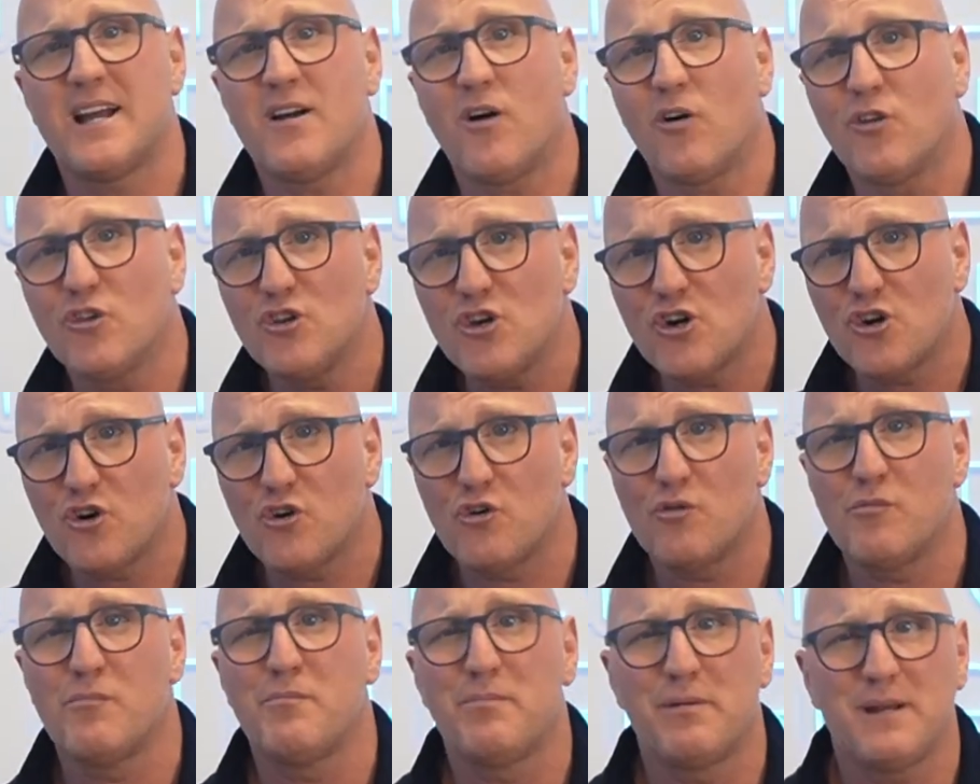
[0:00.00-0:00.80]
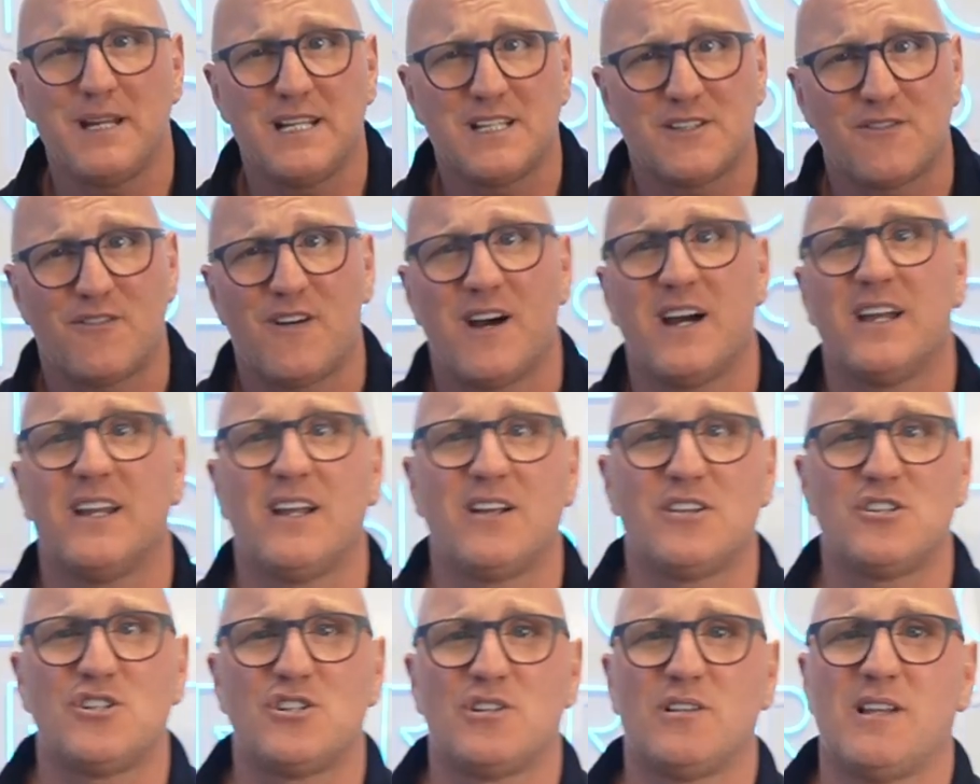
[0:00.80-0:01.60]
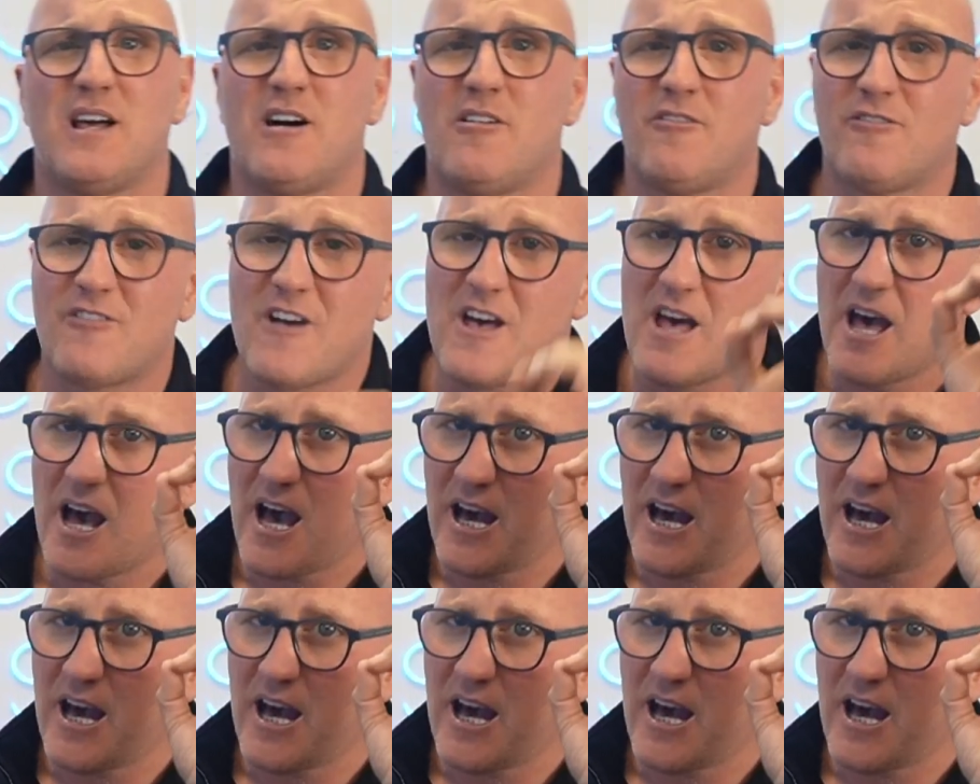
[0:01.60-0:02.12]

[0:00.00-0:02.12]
on your company's financial health.